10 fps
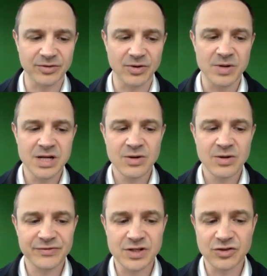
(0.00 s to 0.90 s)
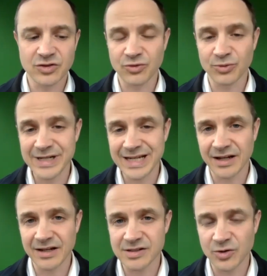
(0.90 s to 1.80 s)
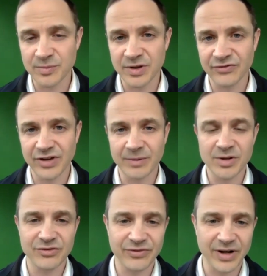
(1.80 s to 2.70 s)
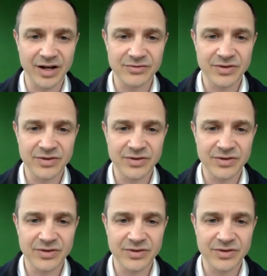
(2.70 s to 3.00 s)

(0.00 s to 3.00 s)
So if there's 3 kids, it would be a family of 5,